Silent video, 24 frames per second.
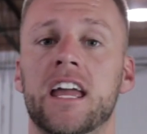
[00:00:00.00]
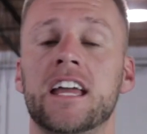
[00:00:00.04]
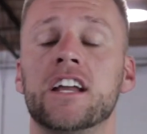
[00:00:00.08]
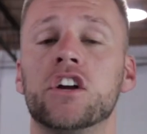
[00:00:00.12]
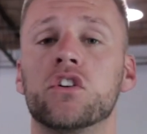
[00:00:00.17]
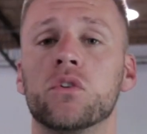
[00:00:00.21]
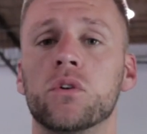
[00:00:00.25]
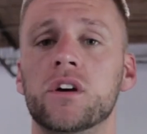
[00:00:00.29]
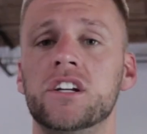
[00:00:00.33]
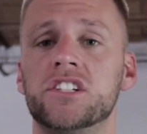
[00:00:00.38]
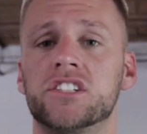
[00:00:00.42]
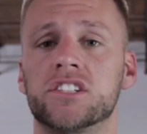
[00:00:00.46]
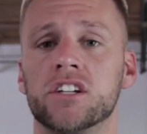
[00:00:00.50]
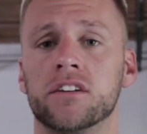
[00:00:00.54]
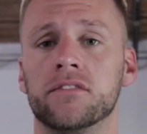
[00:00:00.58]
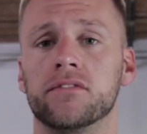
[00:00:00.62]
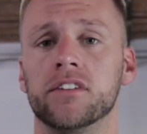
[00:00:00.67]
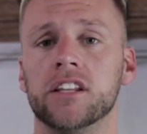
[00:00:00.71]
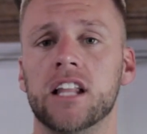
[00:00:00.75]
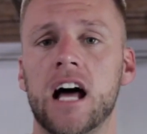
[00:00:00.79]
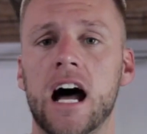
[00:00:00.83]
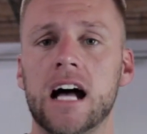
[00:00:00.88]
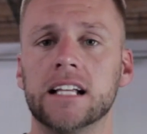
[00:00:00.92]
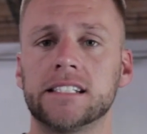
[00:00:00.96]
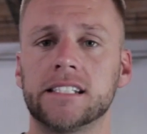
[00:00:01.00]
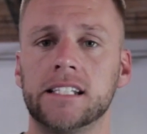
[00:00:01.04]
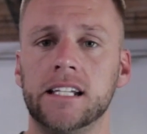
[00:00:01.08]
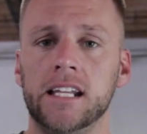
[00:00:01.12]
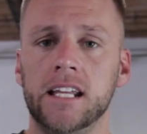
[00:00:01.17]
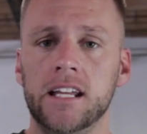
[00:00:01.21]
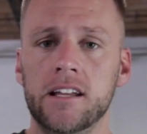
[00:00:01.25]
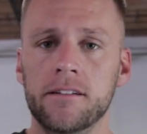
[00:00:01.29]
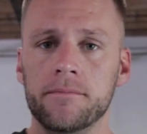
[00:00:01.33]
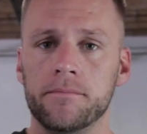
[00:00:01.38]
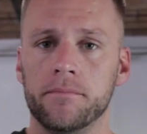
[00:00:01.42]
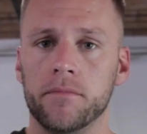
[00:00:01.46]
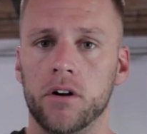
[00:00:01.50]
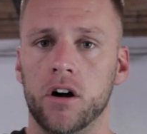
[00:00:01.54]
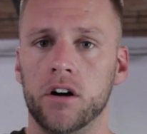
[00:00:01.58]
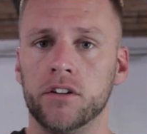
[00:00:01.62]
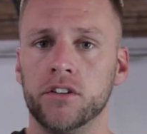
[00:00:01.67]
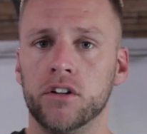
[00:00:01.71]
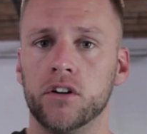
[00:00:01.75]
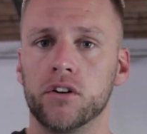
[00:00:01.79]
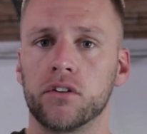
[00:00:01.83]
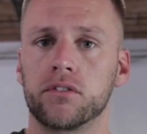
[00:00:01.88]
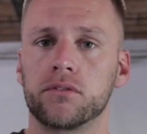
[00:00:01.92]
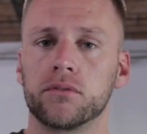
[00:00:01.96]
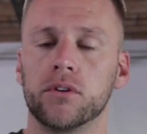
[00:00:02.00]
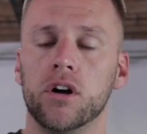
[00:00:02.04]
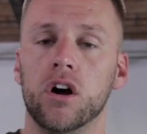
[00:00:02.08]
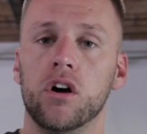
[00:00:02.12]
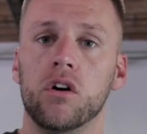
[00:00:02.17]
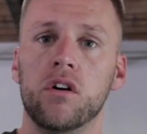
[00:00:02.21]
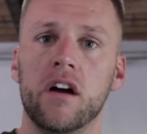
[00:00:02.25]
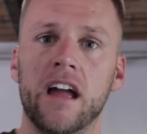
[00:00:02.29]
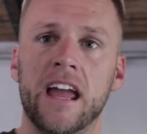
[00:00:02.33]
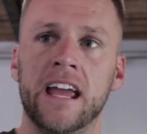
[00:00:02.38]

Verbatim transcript: increase their velocity on their throw